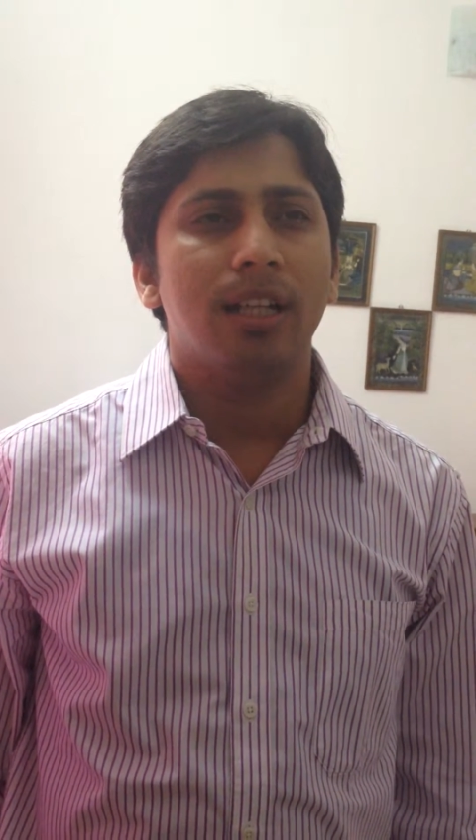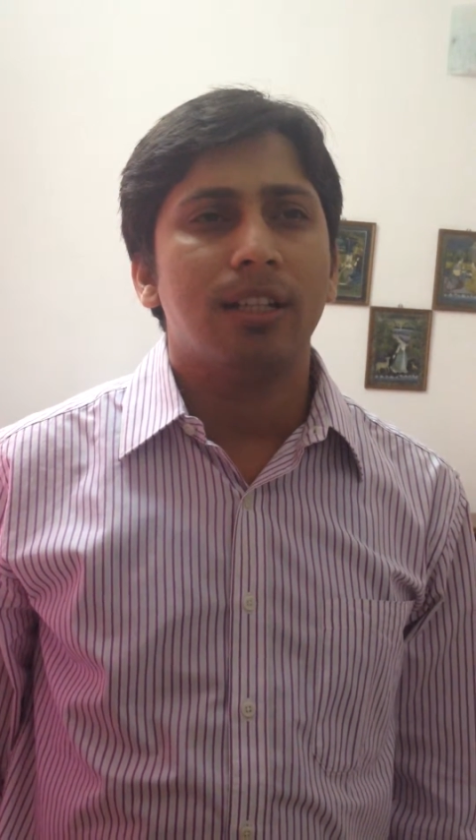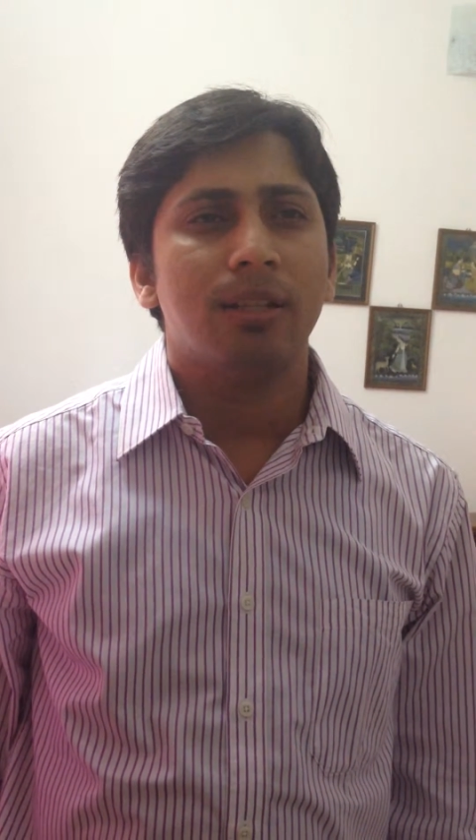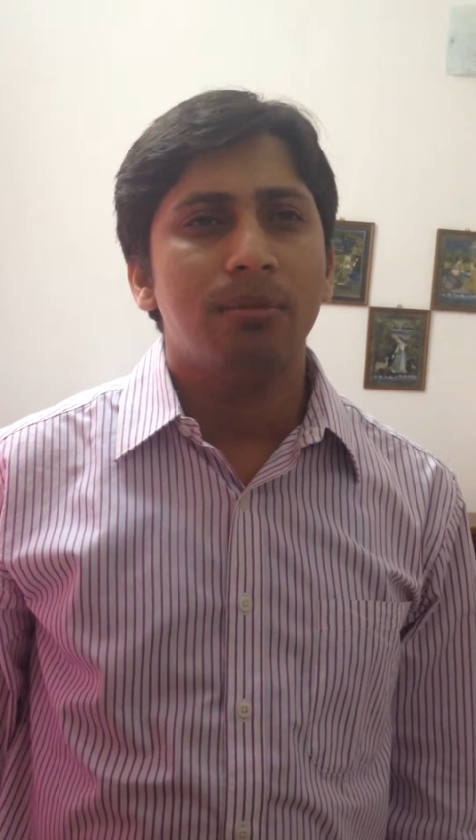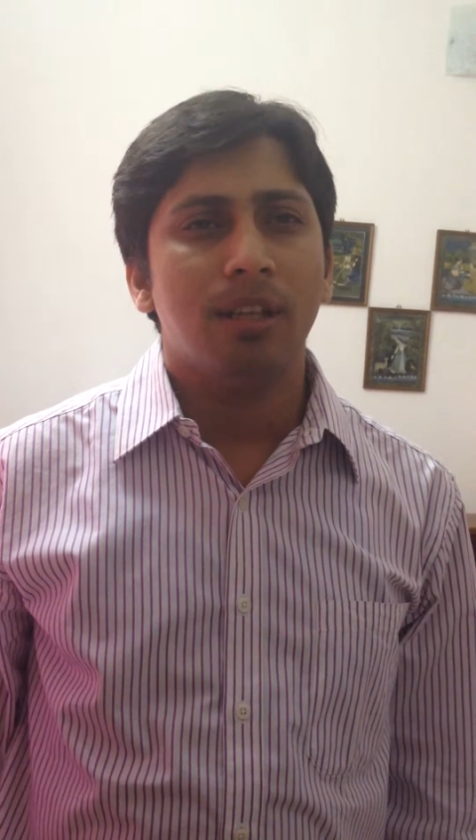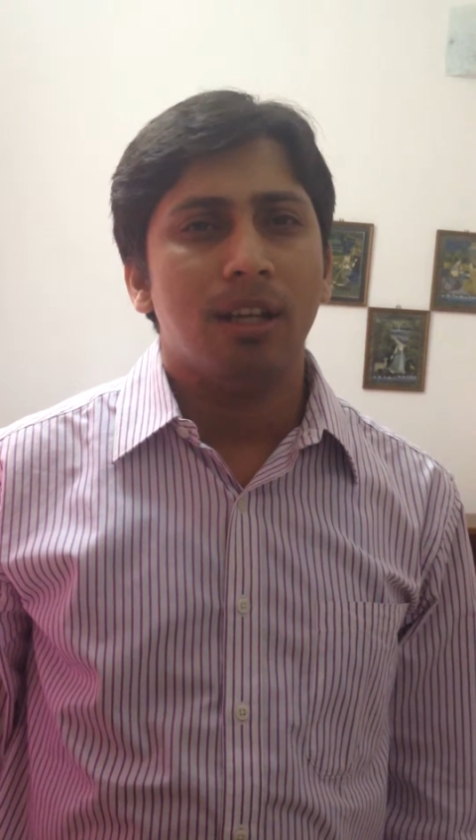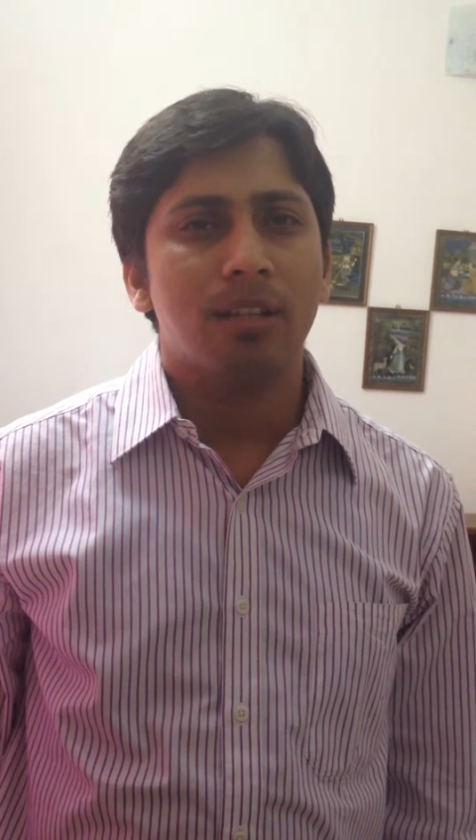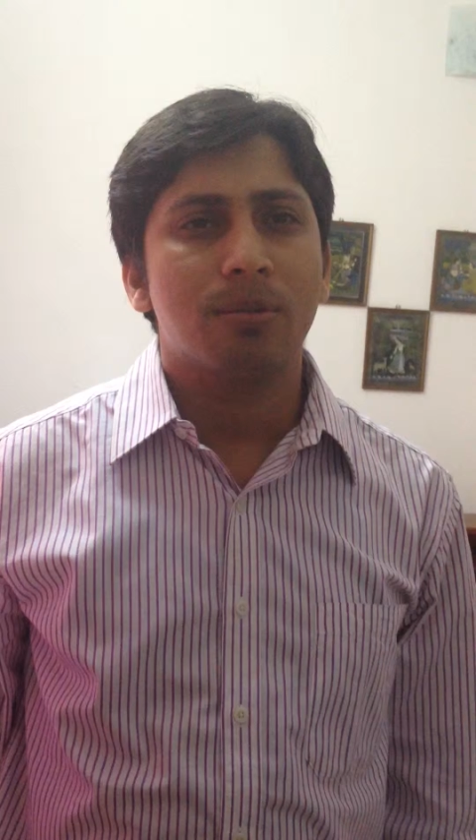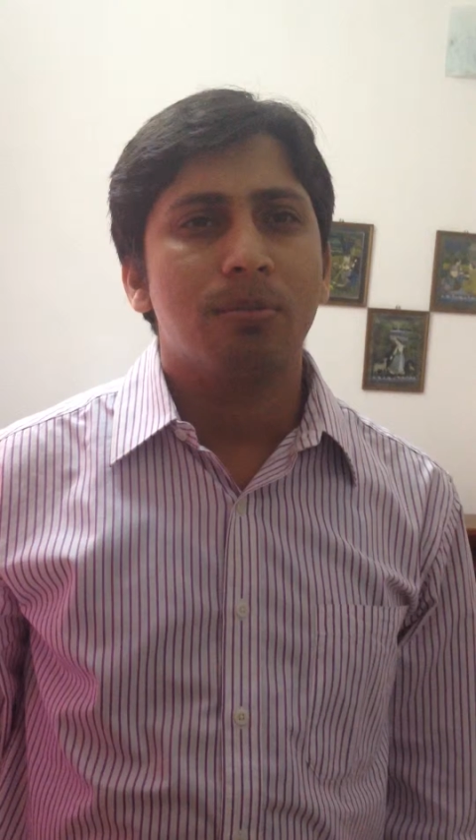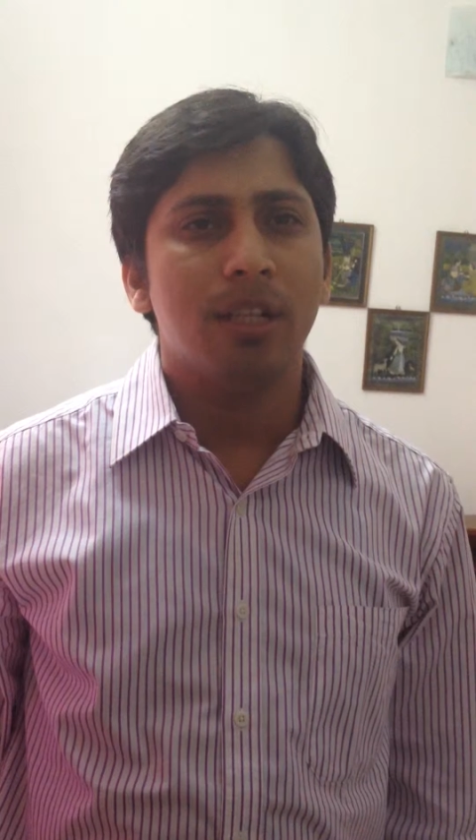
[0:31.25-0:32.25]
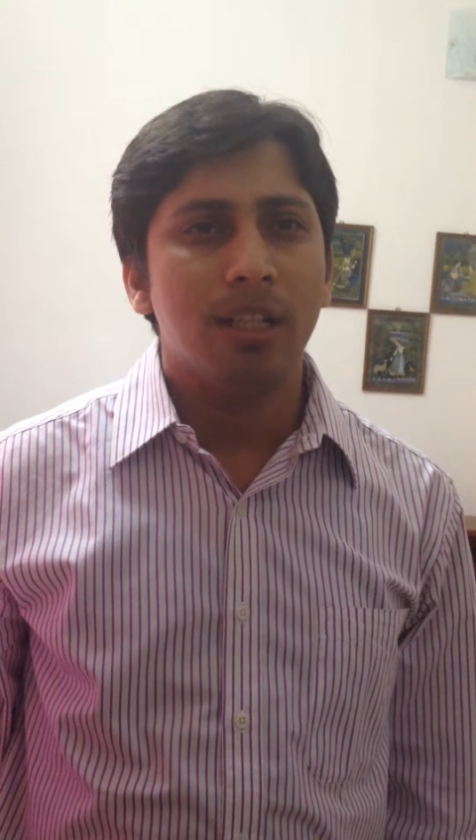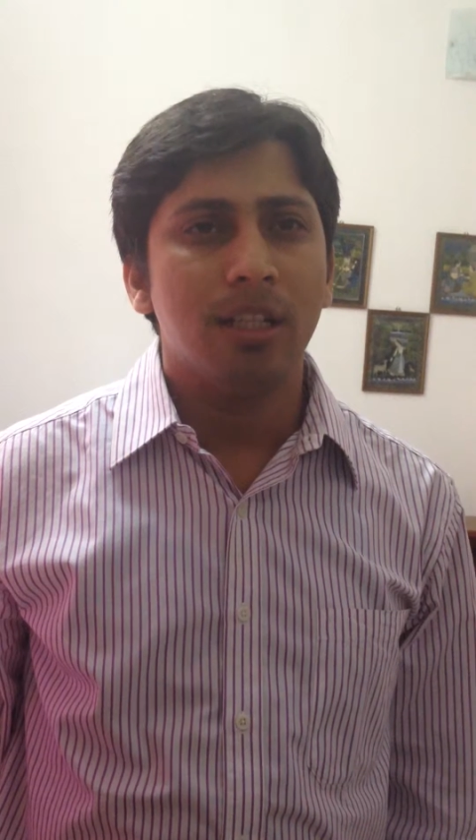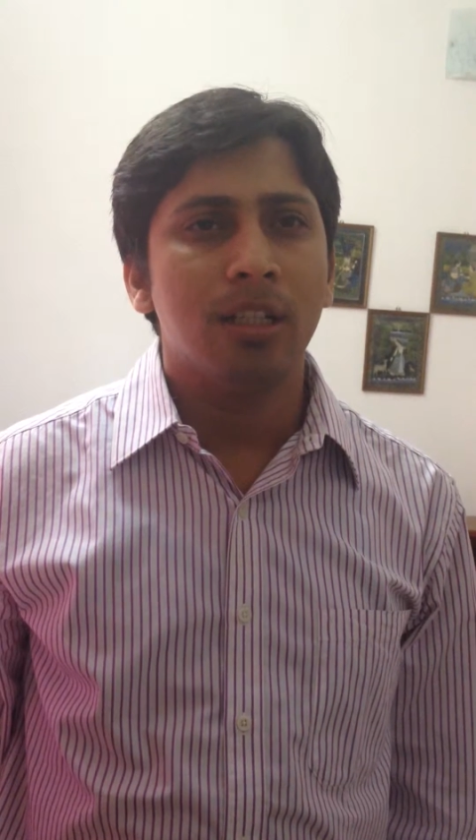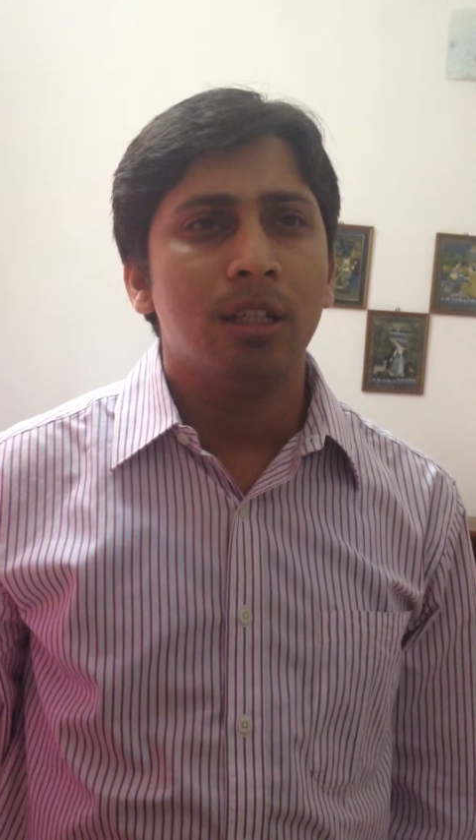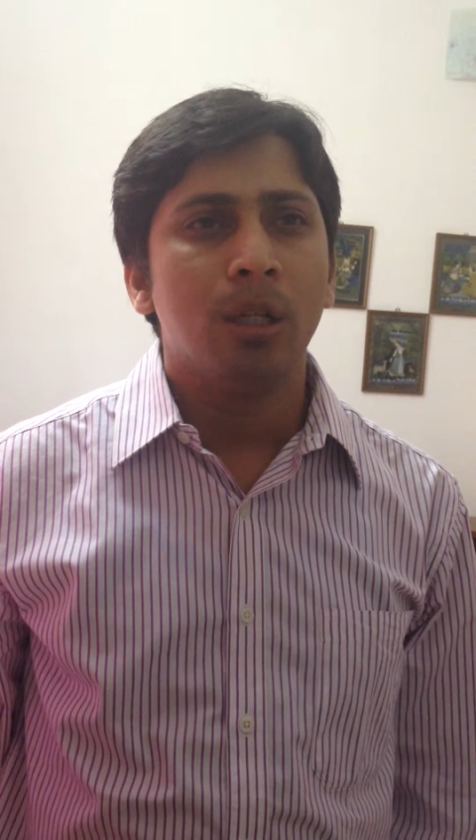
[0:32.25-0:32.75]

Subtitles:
that can be explained